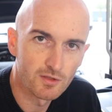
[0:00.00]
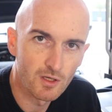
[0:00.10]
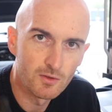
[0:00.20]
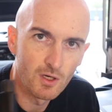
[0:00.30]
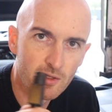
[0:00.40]

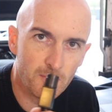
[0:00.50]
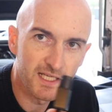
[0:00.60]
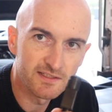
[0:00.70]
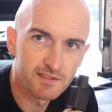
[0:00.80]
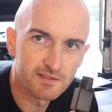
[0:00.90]
So other
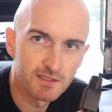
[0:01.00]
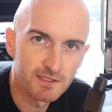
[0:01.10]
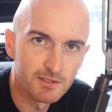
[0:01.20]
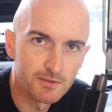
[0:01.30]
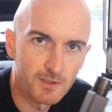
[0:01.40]
places that
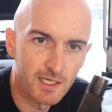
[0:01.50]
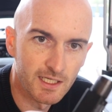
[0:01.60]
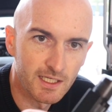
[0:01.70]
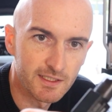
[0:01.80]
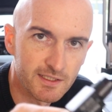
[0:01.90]
you
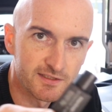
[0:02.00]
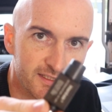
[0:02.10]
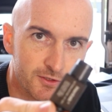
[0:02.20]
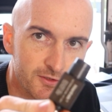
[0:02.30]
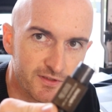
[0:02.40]
uh, need to
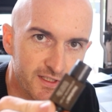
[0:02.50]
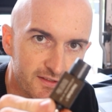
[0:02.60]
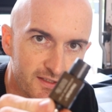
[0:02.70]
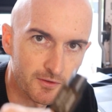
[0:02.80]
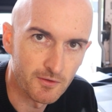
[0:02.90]
use
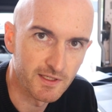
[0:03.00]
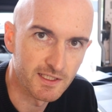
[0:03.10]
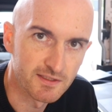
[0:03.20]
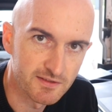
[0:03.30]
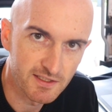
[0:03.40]
these little
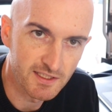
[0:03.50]
things